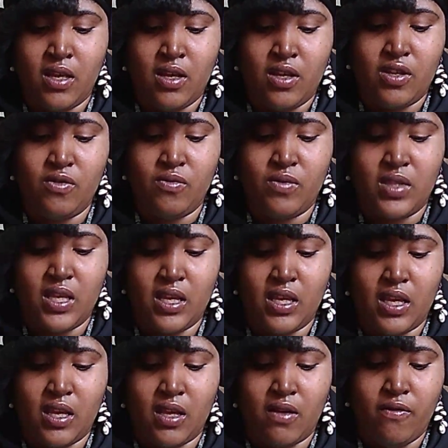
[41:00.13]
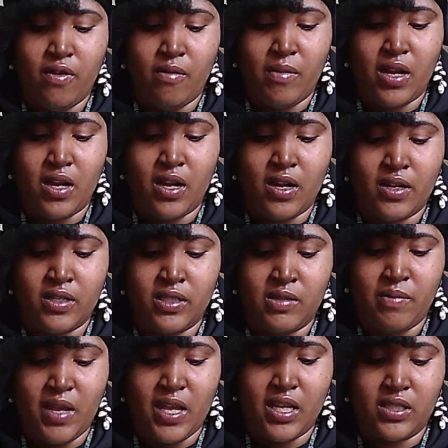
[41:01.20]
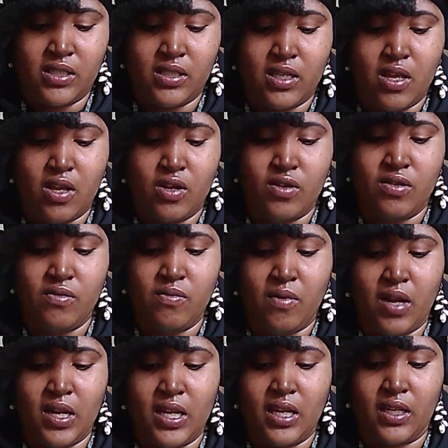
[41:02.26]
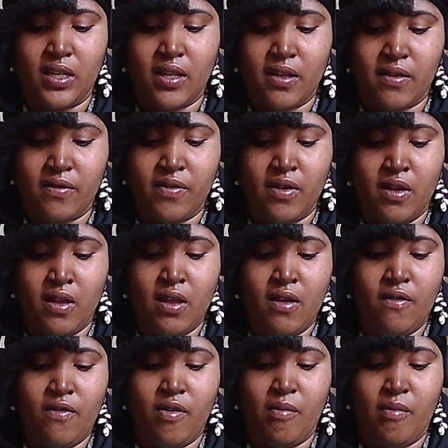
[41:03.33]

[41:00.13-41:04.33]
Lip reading: you thinking from a hurt space, you wanting love from a